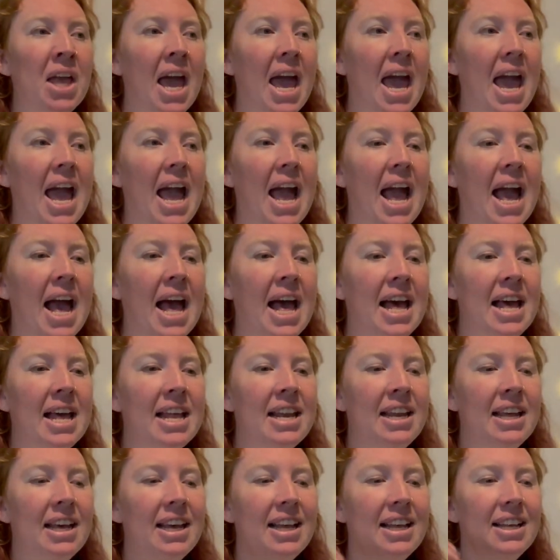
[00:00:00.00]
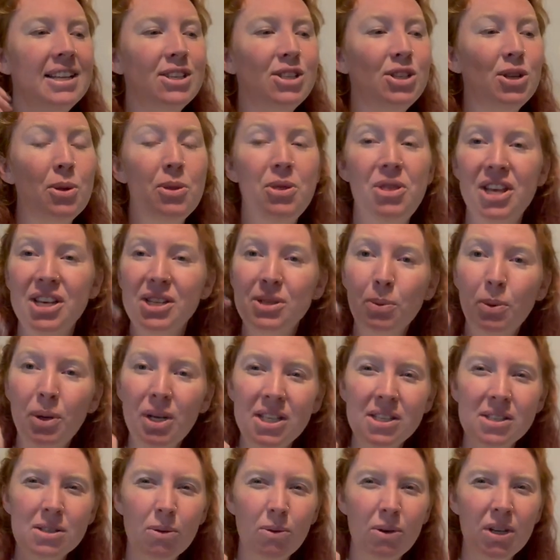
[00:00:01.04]
And so this one
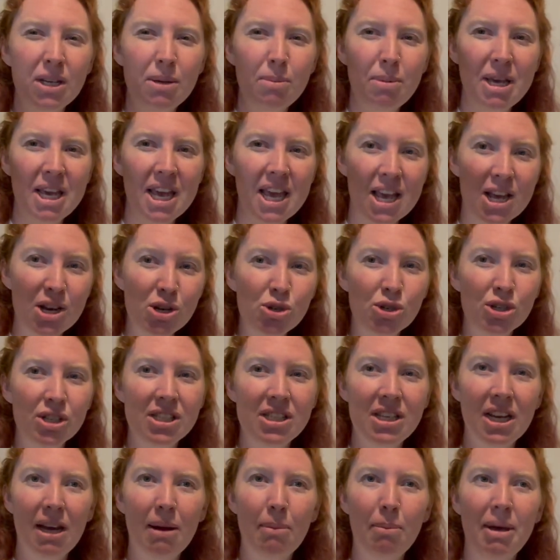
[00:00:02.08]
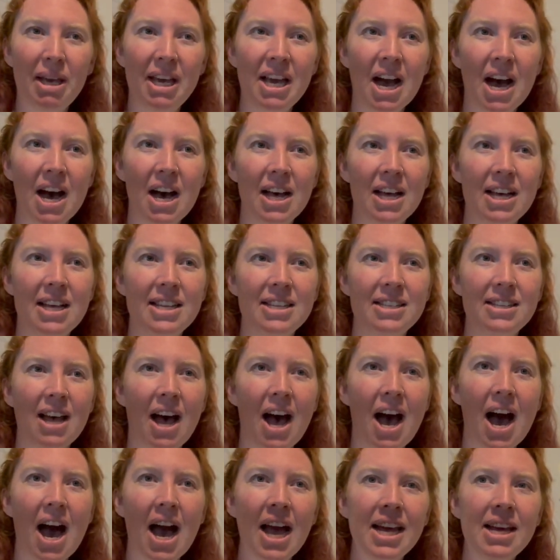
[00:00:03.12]
is going to be interesting because
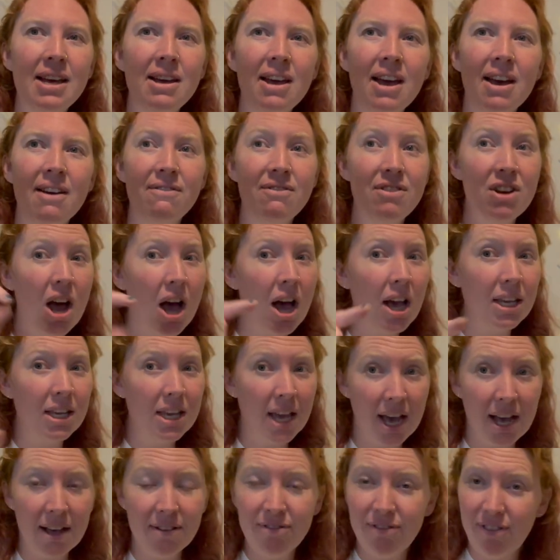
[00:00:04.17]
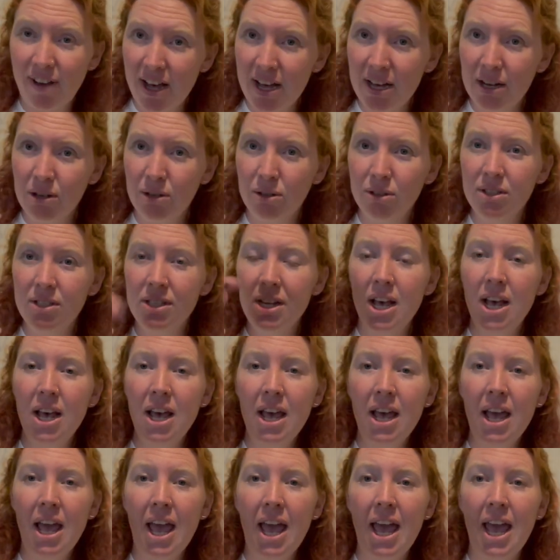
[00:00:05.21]
I have not yet found
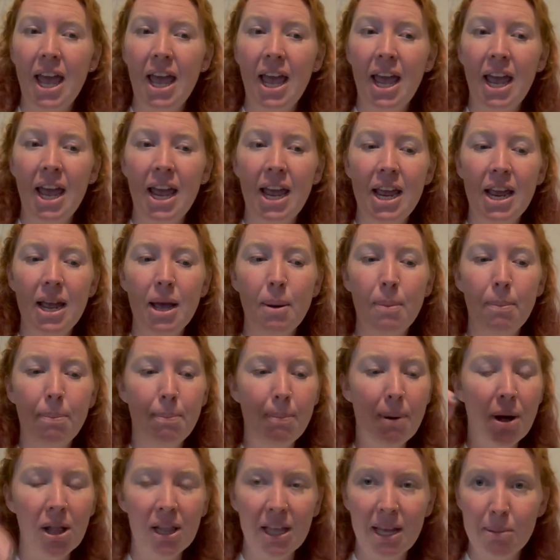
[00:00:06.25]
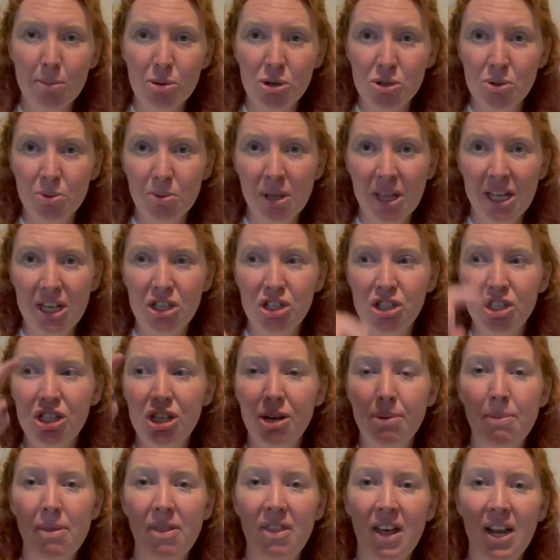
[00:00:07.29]
a polyamorous
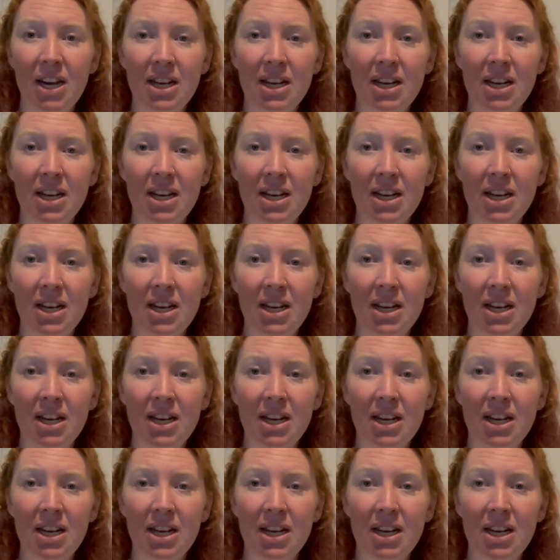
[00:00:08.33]
relationship that